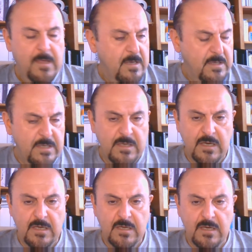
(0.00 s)
In
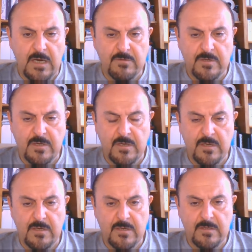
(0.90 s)

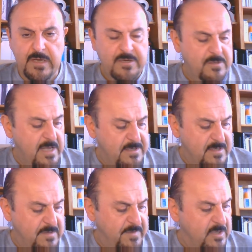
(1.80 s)
our next
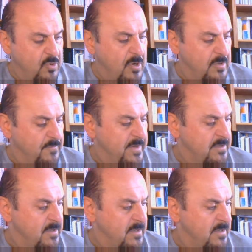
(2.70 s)
lesson we'll go on with
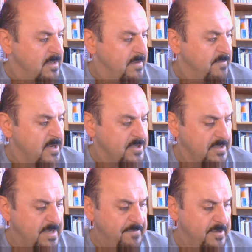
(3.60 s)
function
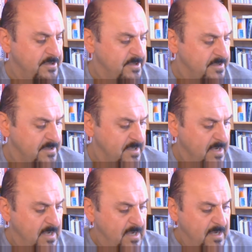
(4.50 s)
definitions
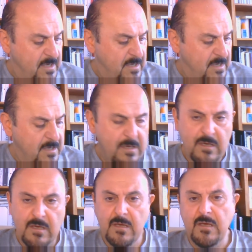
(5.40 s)

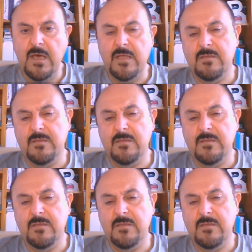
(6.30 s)
and